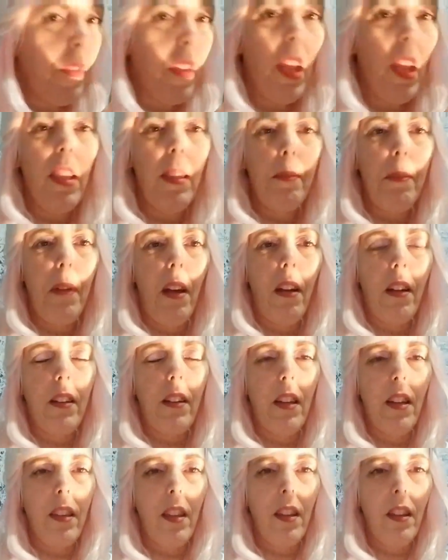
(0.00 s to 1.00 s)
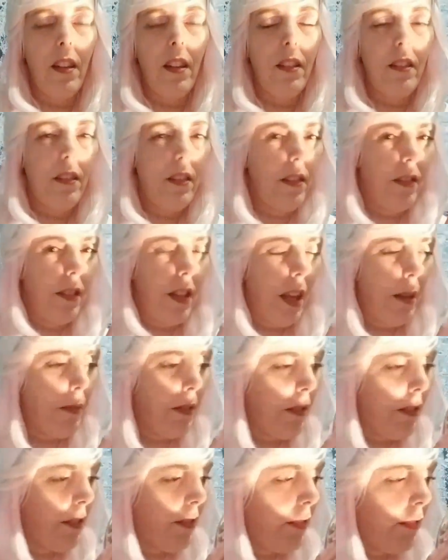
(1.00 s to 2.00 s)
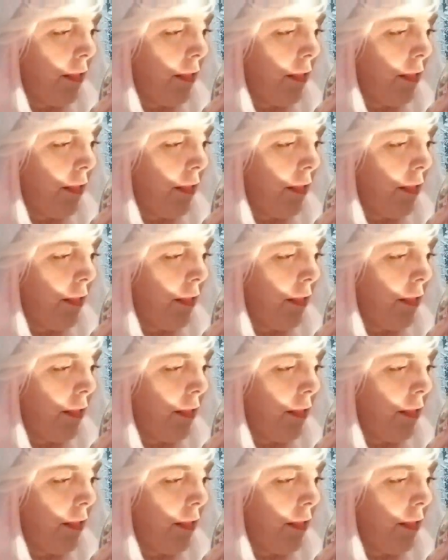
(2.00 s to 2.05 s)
He's barking at the neighbors.